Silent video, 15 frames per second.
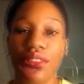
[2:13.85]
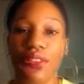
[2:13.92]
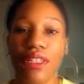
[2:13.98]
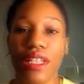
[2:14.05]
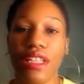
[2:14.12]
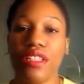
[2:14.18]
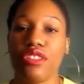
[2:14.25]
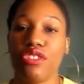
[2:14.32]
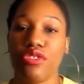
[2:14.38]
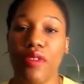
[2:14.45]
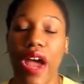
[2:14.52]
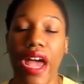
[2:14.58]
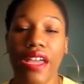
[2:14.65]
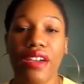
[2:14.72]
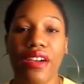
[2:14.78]
Sitting underneath the
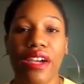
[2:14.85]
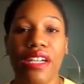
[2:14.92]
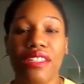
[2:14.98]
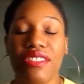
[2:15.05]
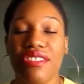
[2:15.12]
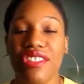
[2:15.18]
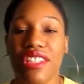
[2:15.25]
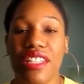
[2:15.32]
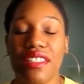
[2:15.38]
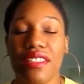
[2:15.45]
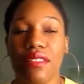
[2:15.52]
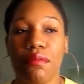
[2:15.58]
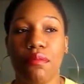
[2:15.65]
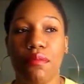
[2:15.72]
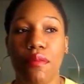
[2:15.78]
dryer
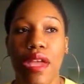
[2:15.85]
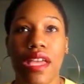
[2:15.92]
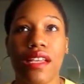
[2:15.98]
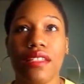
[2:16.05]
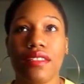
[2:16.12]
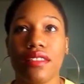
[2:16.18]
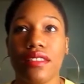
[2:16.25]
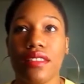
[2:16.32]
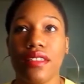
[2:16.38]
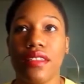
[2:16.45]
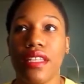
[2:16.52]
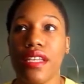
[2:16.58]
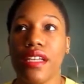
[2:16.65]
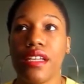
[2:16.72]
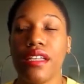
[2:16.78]
just makes
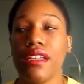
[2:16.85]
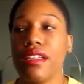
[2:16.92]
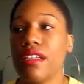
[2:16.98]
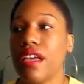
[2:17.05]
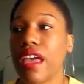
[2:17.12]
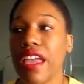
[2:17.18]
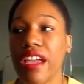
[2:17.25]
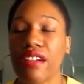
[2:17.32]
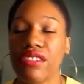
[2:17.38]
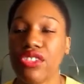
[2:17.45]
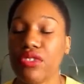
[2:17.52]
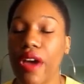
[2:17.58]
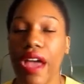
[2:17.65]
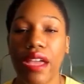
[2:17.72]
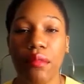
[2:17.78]
the hair
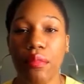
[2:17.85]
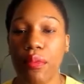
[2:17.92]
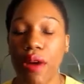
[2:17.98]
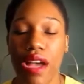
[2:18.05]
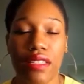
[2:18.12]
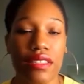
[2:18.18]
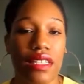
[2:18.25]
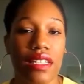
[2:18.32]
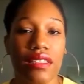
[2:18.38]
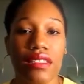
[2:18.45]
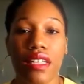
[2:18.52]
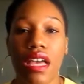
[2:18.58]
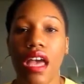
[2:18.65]
drying process